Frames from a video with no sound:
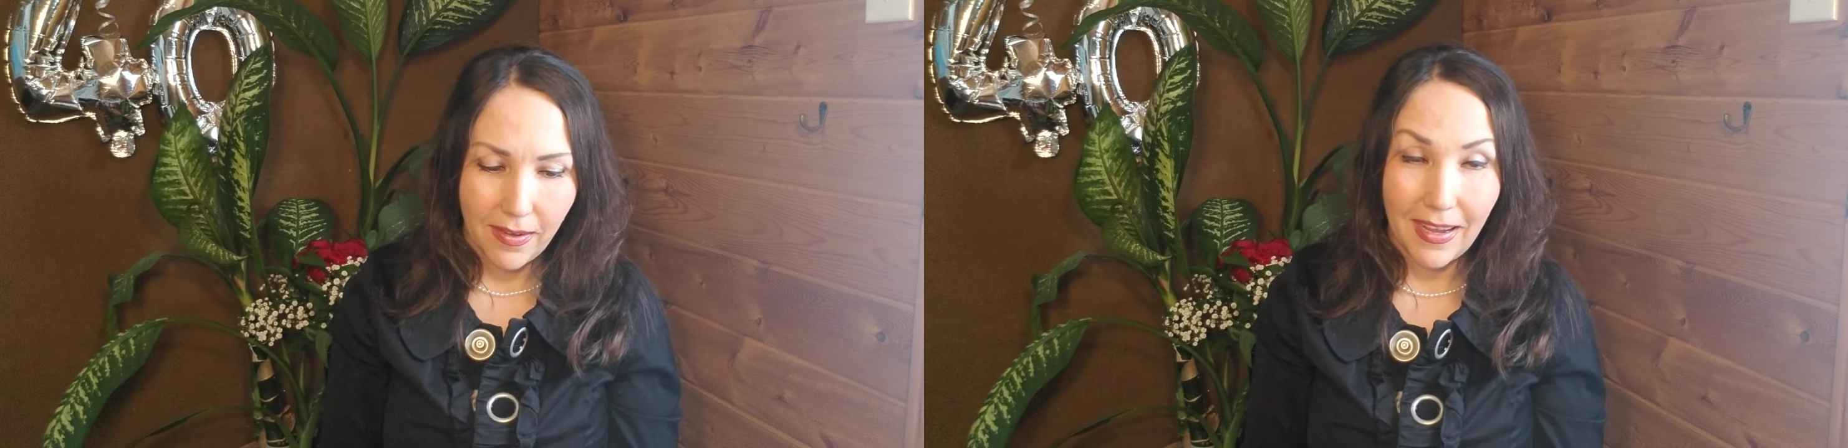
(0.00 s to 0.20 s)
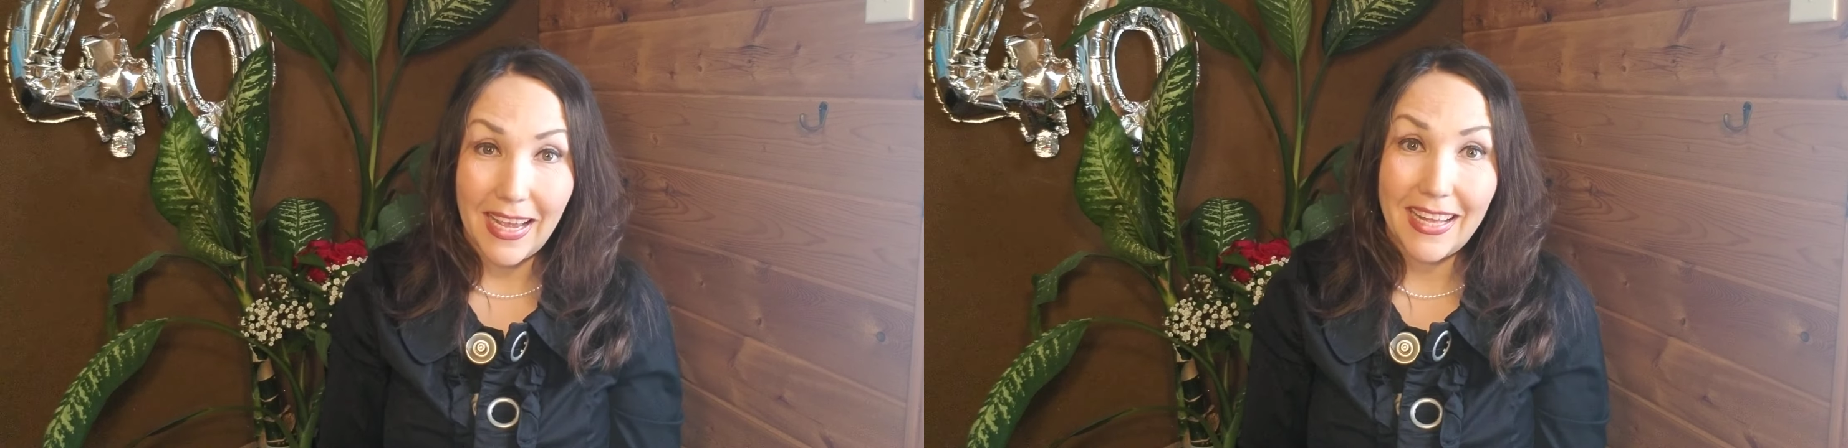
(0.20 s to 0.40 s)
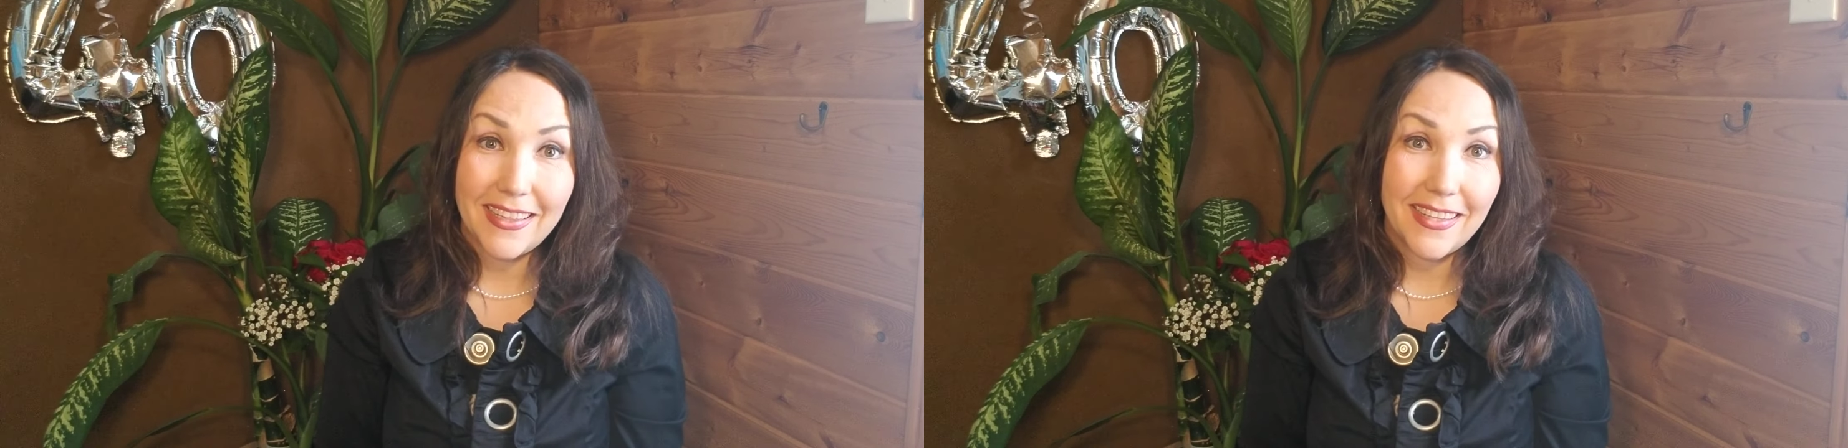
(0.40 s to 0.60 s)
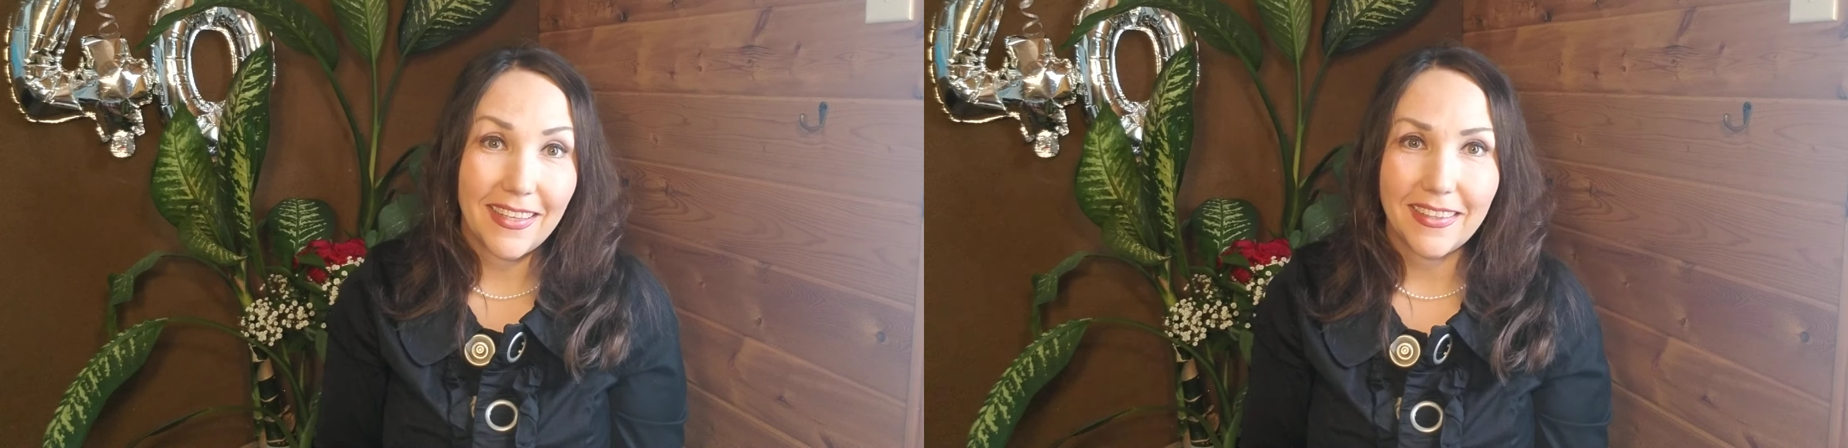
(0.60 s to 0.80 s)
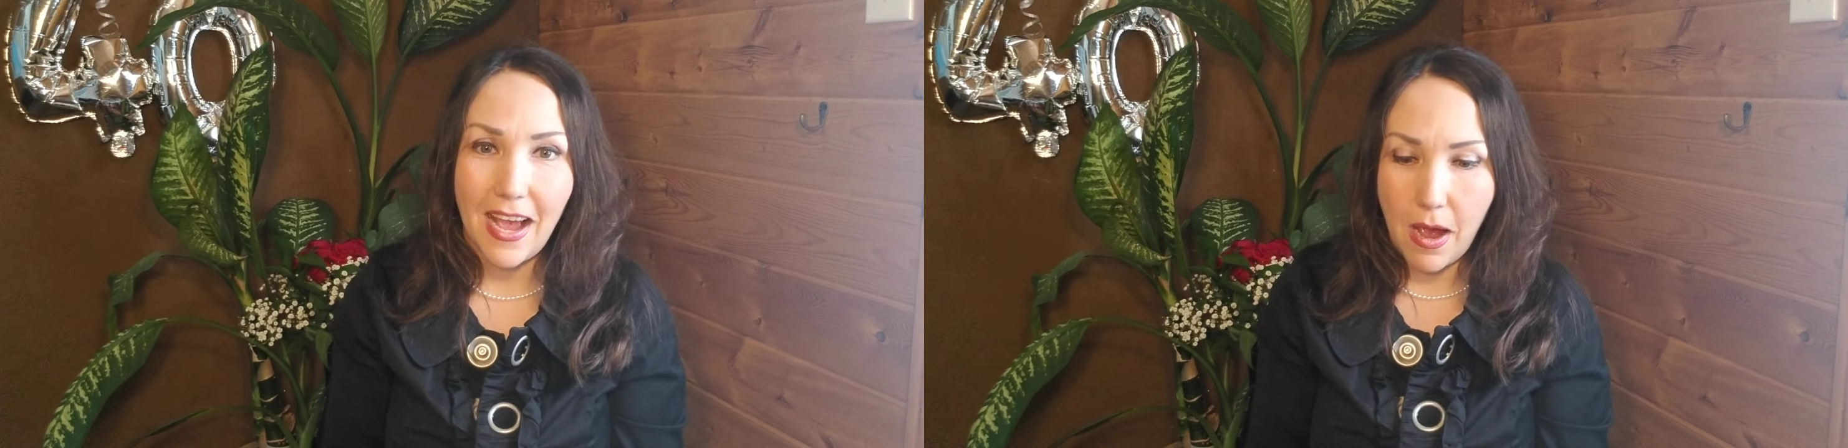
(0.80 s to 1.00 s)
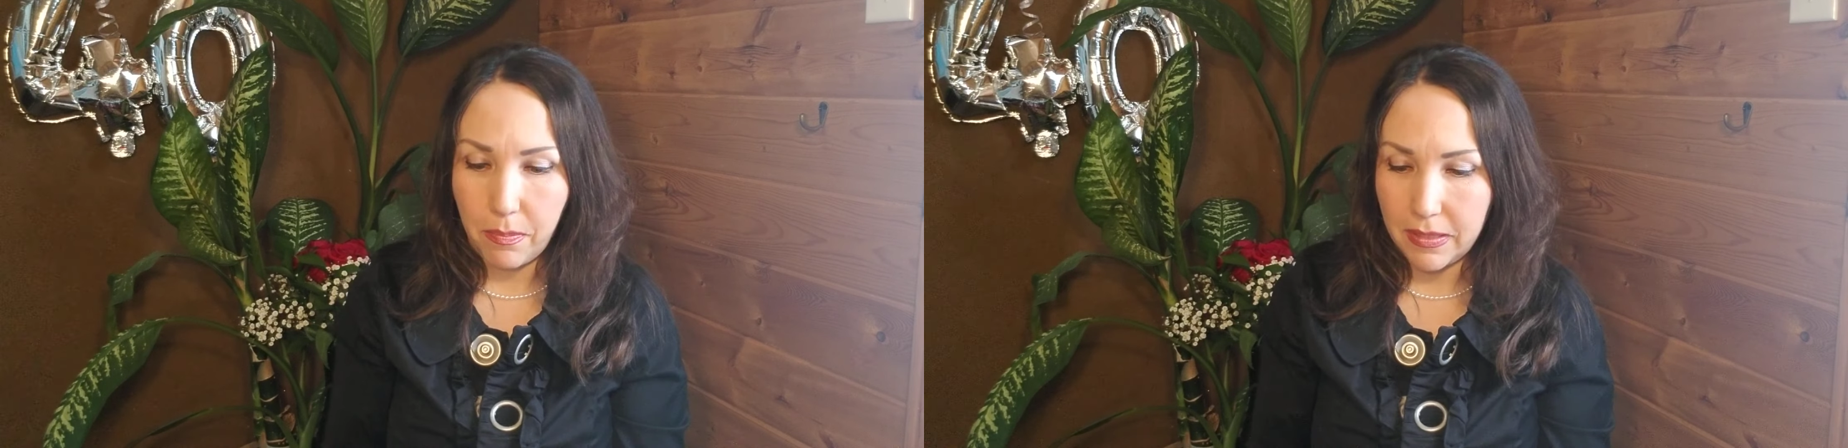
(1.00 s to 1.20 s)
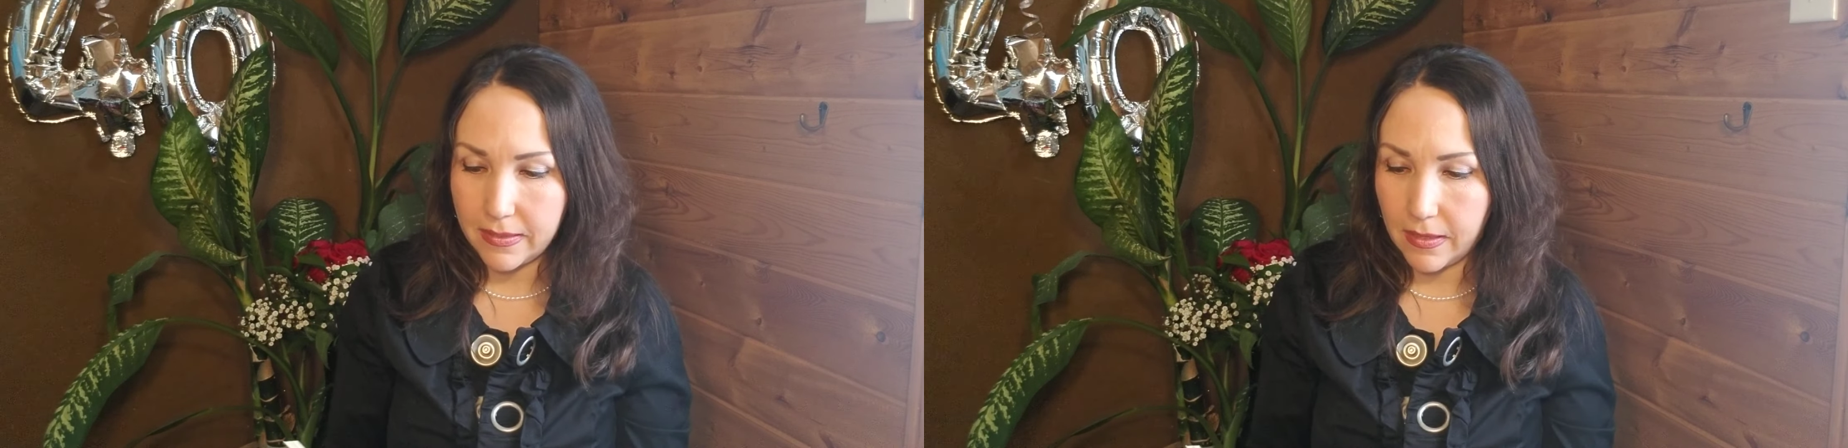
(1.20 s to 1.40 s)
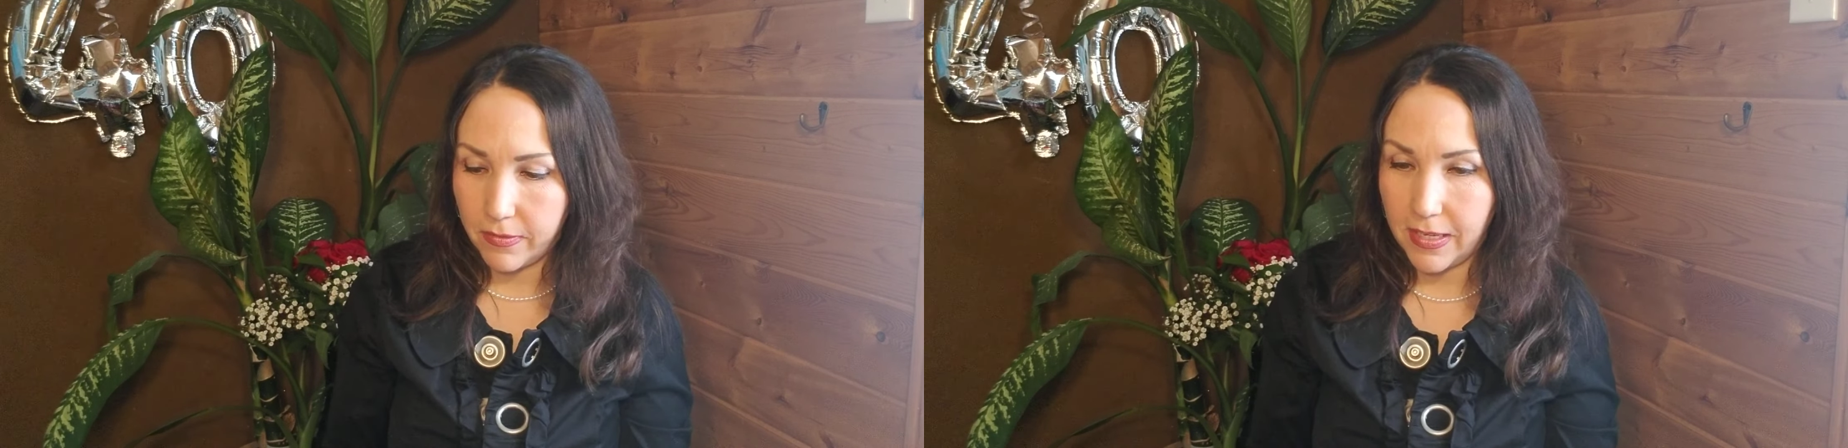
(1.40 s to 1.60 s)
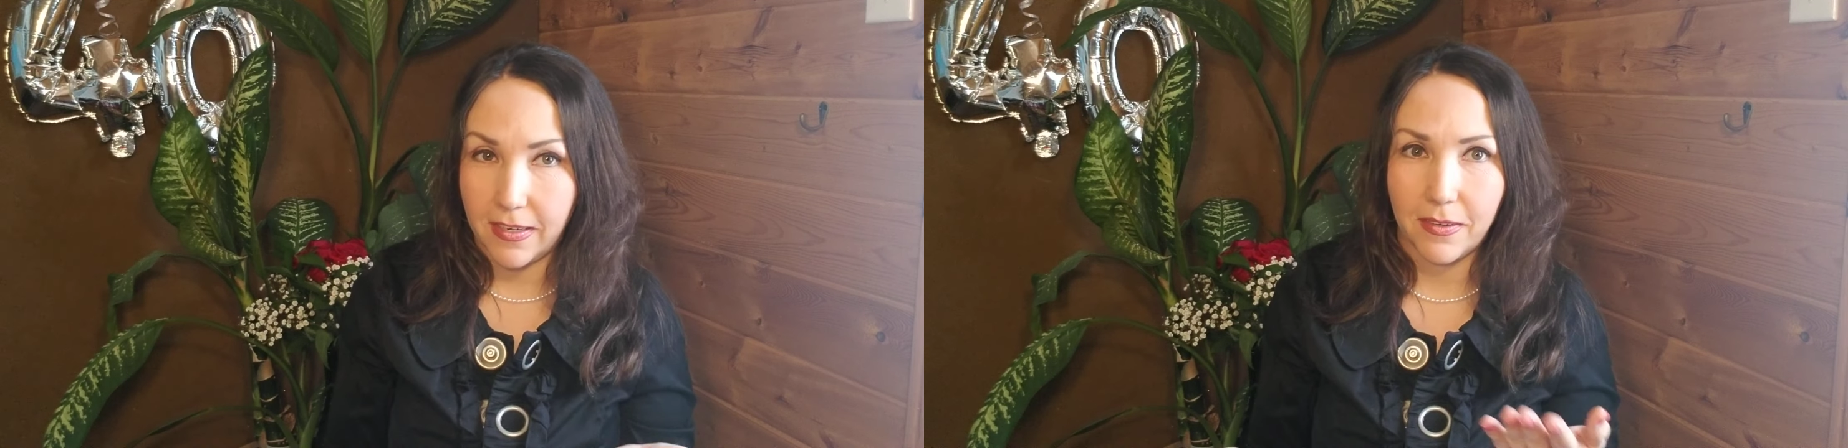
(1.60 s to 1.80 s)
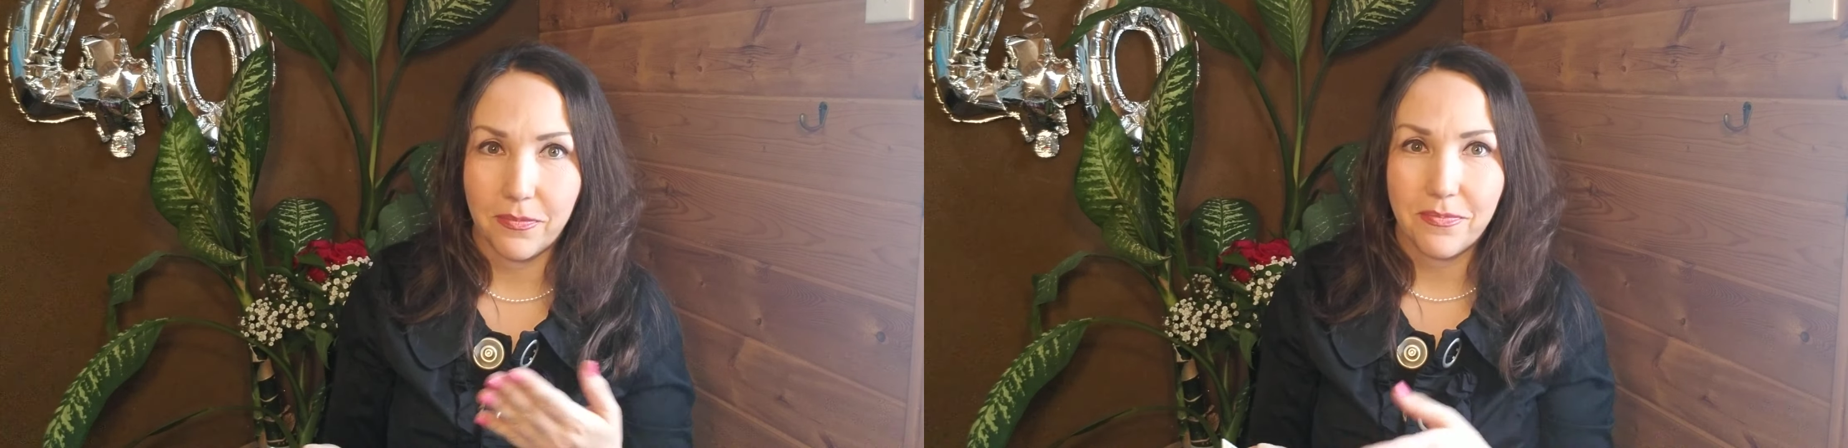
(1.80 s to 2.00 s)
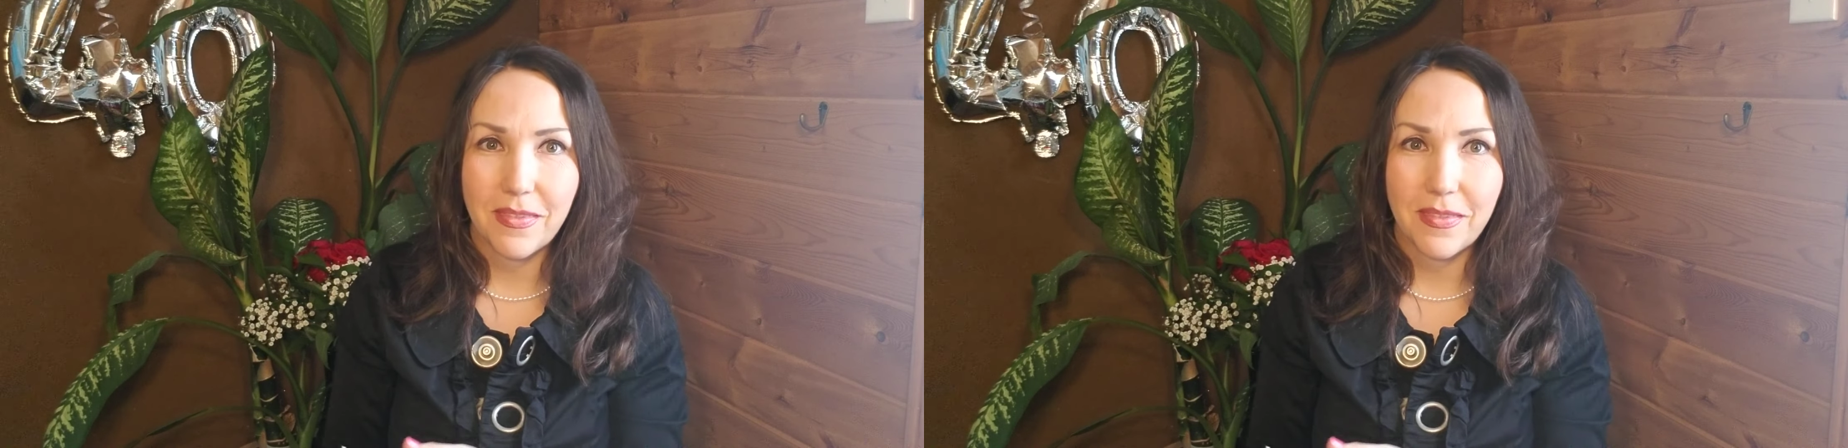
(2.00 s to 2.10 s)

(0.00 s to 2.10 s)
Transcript: And it happens that Vera